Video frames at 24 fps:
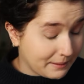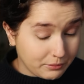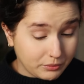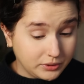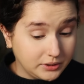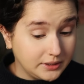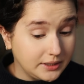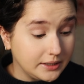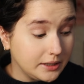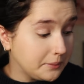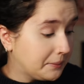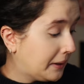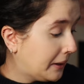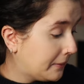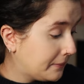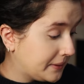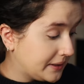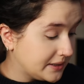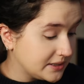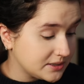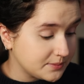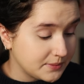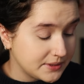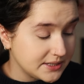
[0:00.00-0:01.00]
One thing about
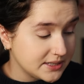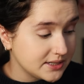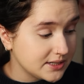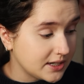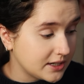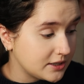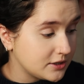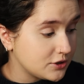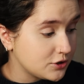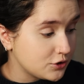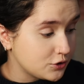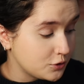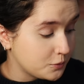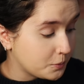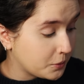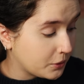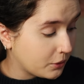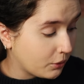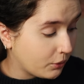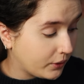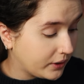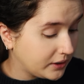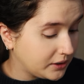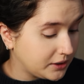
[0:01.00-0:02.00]
me is my skin's
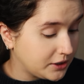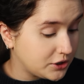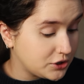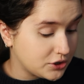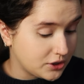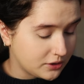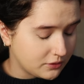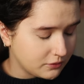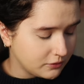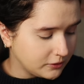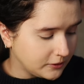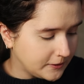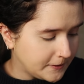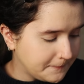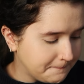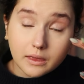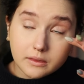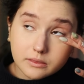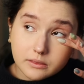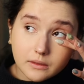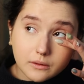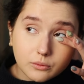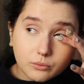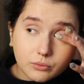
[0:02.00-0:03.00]
super oily generally,
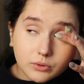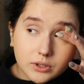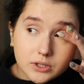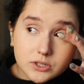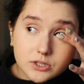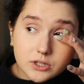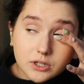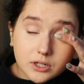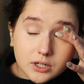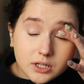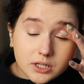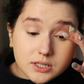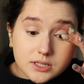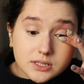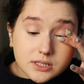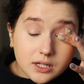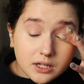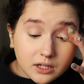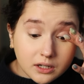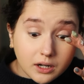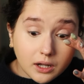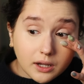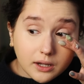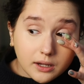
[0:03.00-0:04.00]
and then winter hits
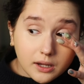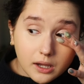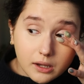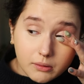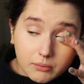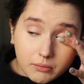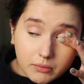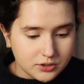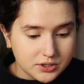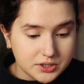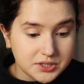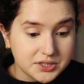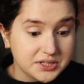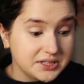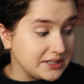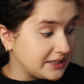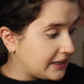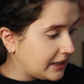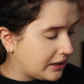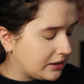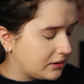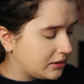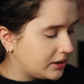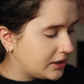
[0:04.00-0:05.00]
and I am
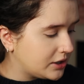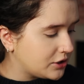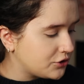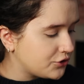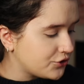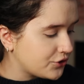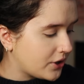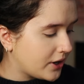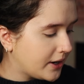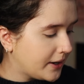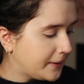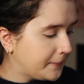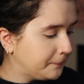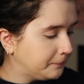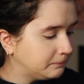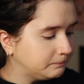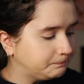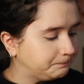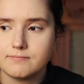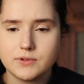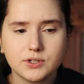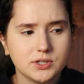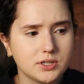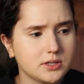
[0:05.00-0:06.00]
scaly and dry.
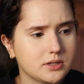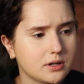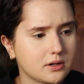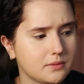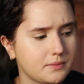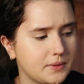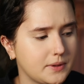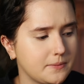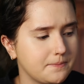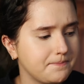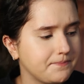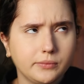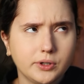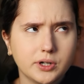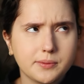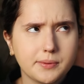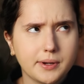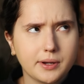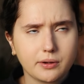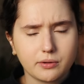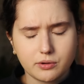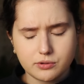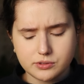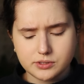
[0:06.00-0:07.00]
What was I talking about? What
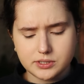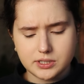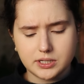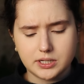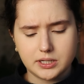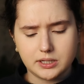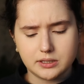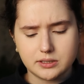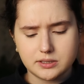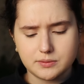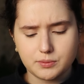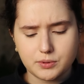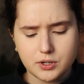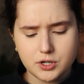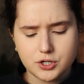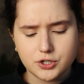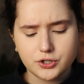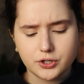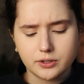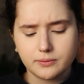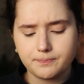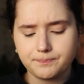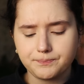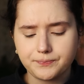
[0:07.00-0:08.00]
about OCD and
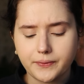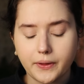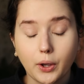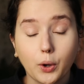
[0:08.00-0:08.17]
depression?